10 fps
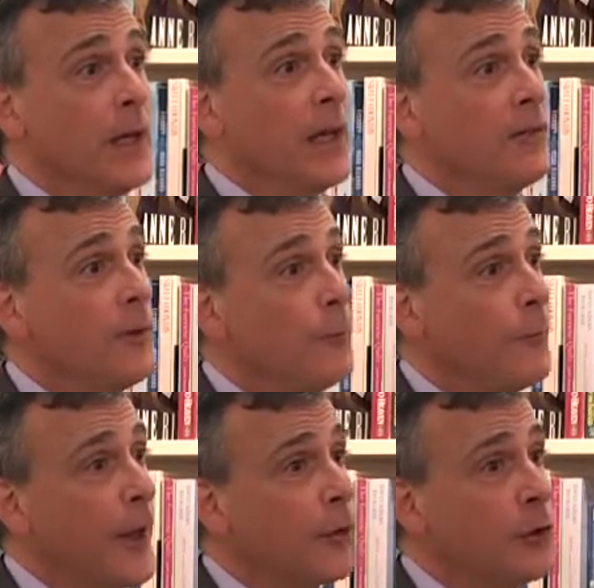It didn't
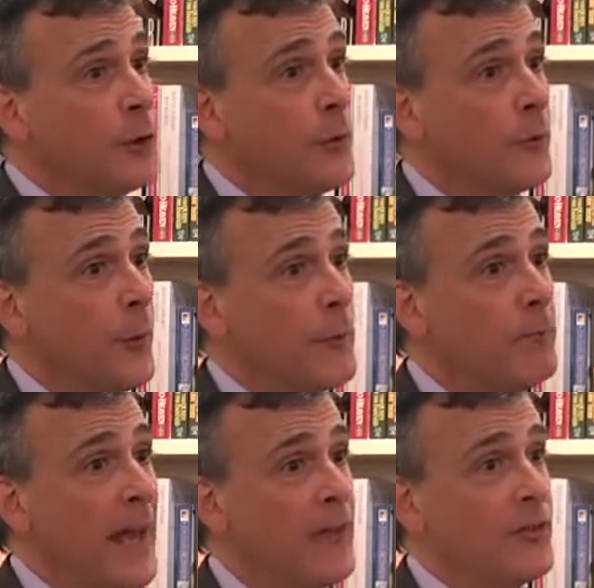fail to do the very
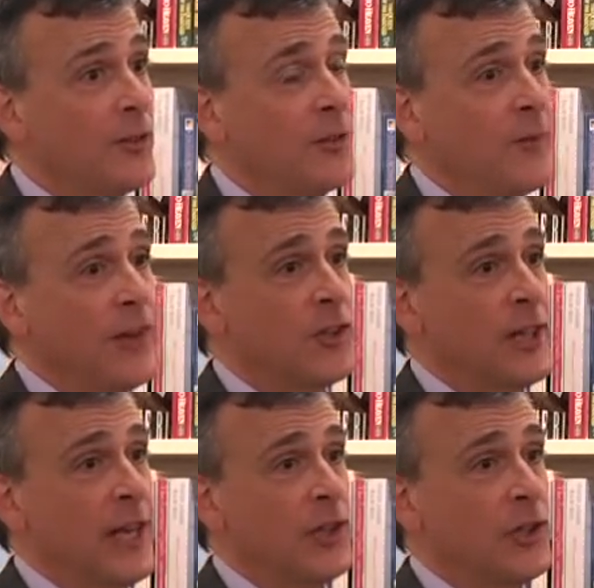basics of
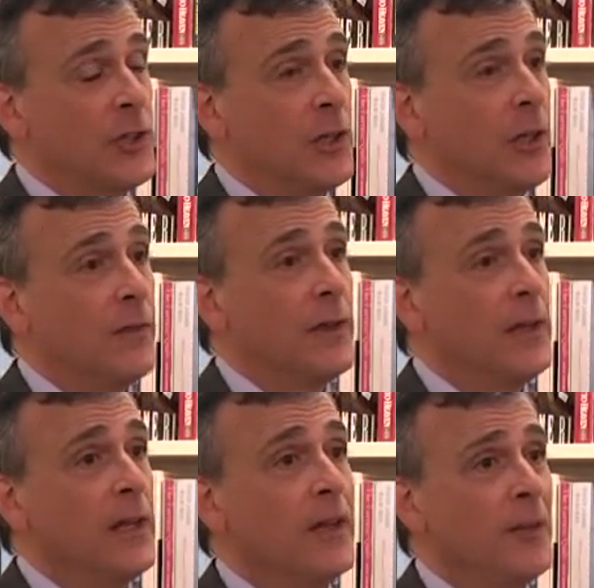education that
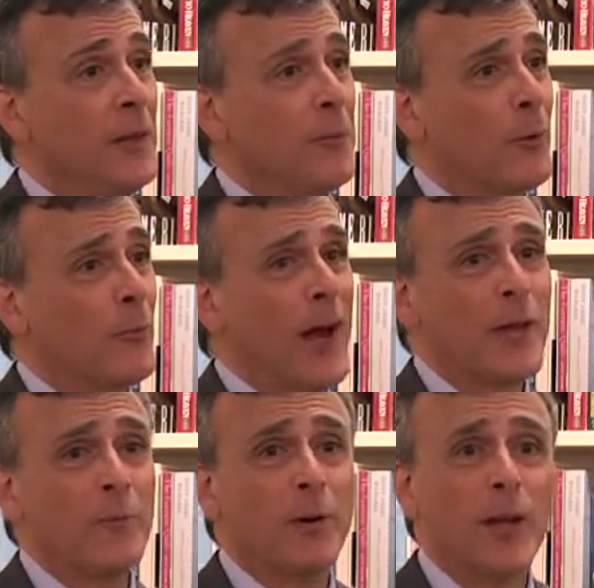needed to be
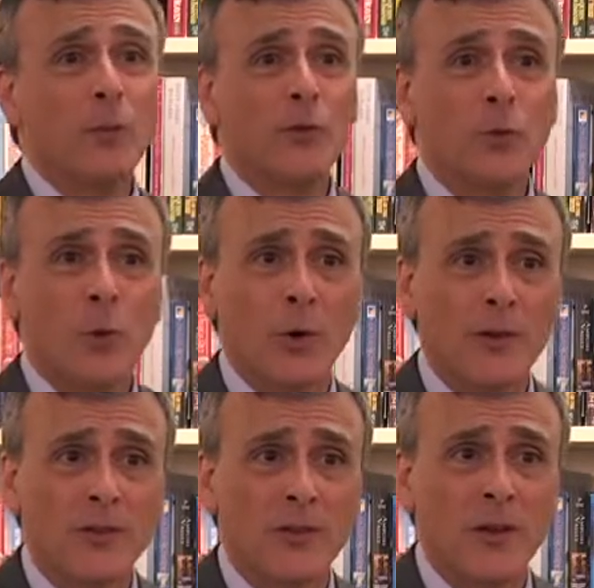provided, but it was
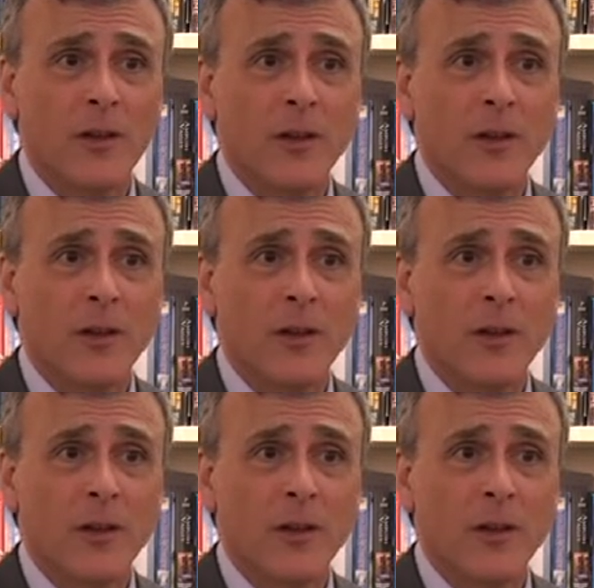worse